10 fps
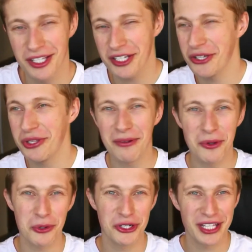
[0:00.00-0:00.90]
So tell me
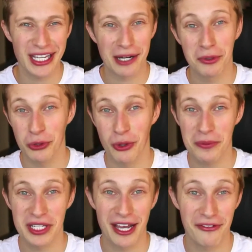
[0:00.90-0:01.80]
what you think about the
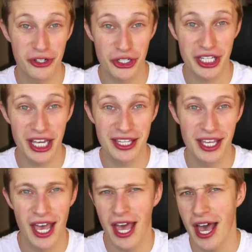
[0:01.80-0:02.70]
website I've just did,
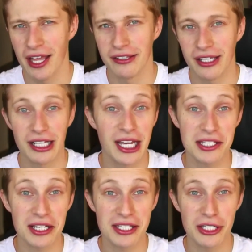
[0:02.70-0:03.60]
and I guess
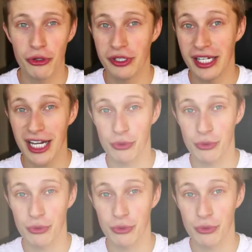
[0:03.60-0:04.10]
I'll see you in the next